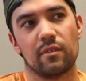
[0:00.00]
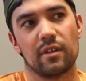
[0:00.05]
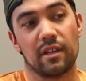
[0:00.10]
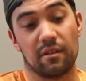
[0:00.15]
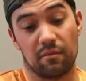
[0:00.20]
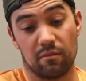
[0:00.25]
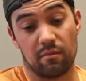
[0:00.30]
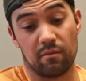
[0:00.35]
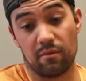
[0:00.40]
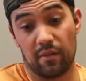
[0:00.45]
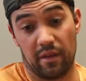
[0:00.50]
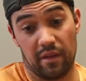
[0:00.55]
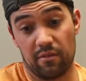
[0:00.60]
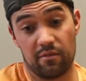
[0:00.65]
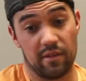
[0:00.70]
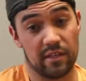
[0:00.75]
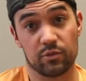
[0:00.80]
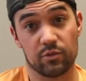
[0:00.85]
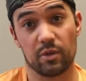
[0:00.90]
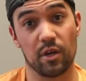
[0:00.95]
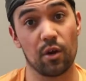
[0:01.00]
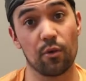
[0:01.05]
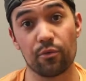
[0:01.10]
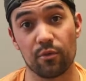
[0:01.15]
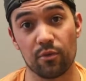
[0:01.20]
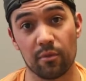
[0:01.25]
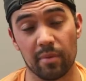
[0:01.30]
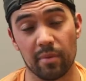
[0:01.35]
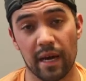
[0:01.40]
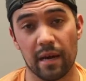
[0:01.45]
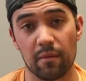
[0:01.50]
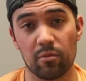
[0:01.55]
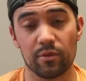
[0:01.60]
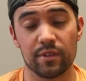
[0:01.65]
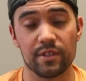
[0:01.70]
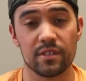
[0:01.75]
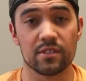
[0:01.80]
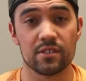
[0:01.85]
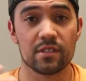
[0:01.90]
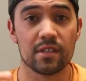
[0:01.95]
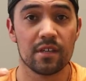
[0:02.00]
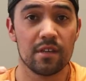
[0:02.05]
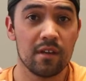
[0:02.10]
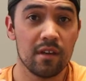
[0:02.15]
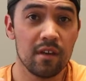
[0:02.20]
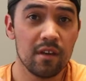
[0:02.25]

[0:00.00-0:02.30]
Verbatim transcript: in like as we go through the Bible is